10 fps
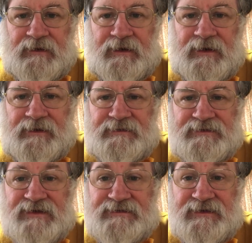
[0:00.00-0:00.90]
and as
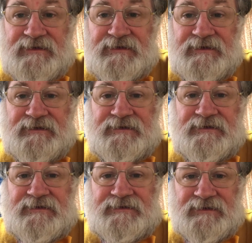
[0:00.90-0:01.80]
I say,
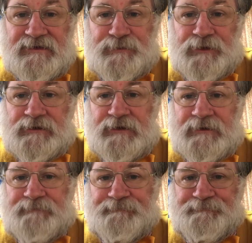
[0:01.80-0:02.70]

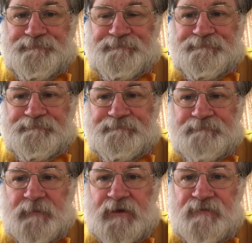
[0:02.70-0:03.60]
deliberately
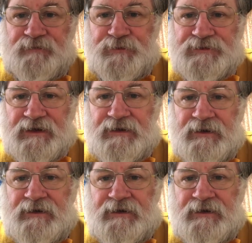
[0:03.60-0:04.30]
confusing.